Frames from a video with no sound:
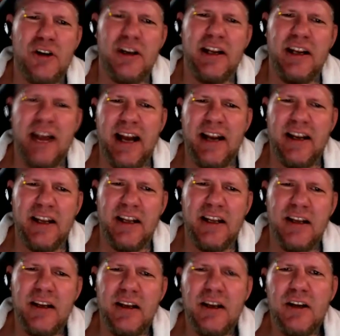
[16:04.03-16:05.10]
Inanity,
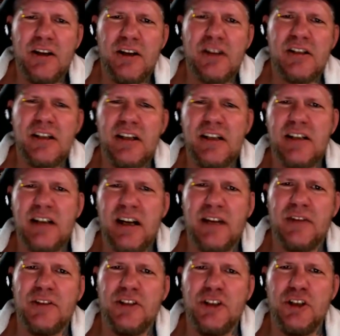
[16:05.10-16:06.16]
because he's kind
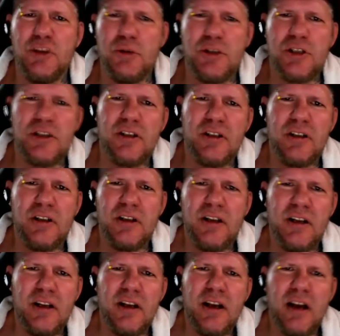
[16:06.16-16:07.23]
of a douche.
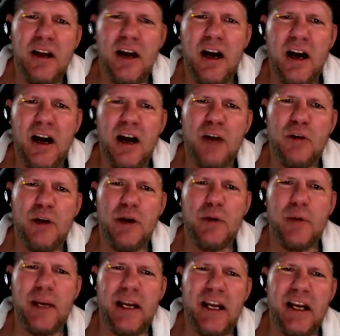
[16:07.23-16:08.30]
A
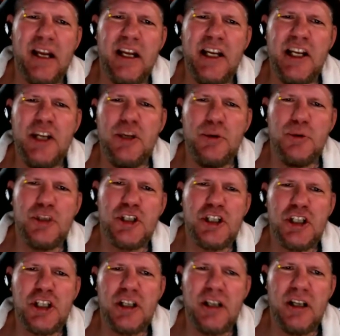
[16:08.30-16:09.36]
right-wing
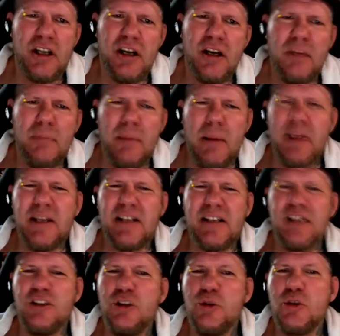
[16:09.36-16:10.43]
douche. Maybe he's a
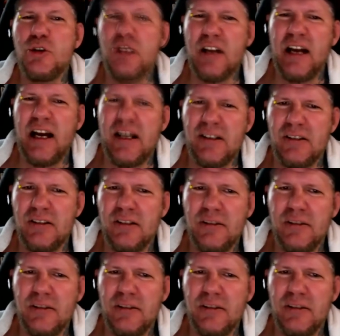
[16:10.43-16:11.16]
douche nozzle.